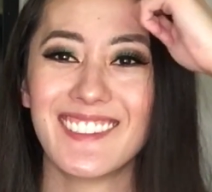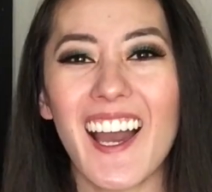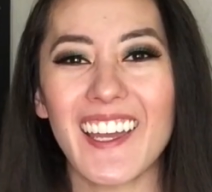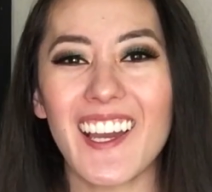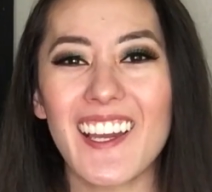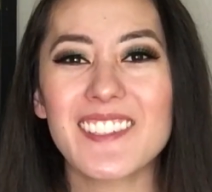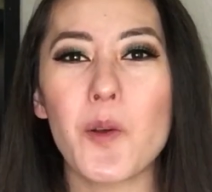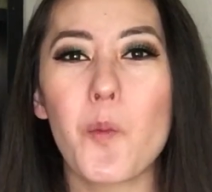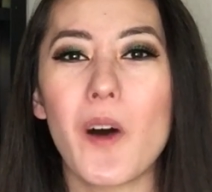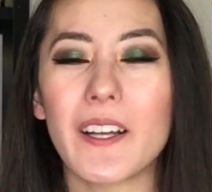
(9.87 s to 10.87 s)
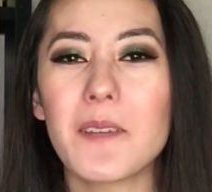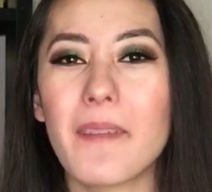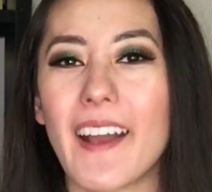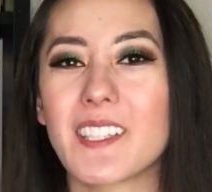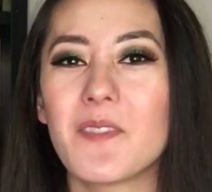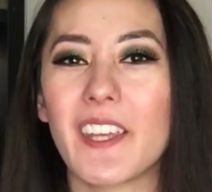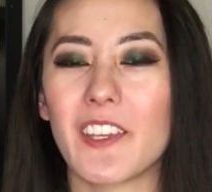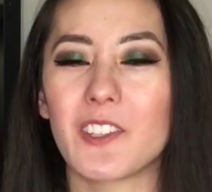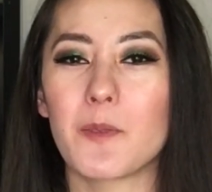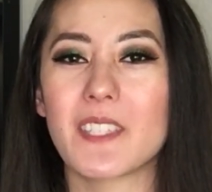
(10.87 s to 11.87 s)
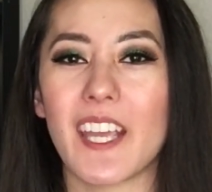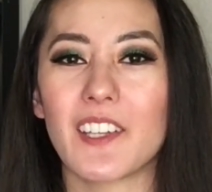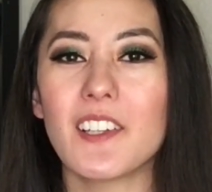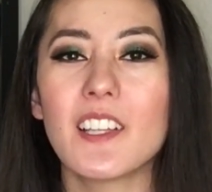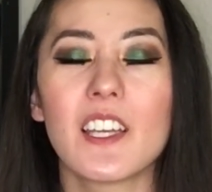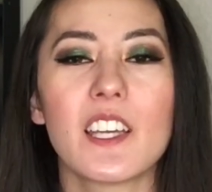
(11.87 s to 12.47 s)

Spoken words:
Hi guys, welcome back to my YouTube channel.